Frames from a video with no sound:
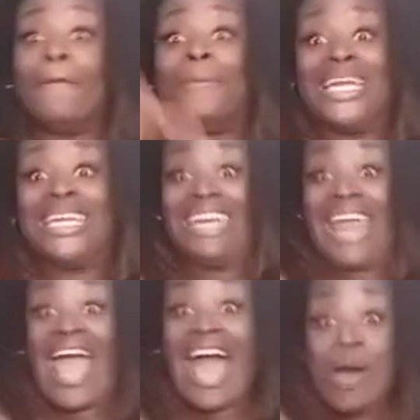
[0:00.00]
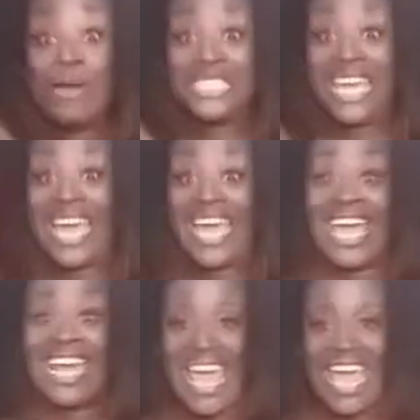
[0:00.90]
But nailed
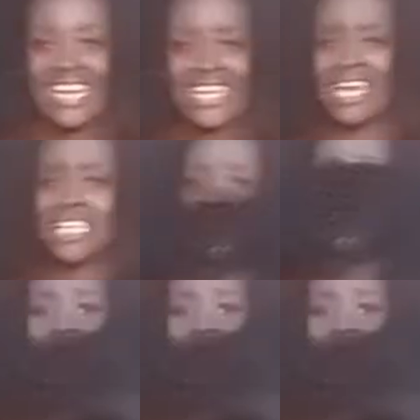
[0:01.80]
it. And guess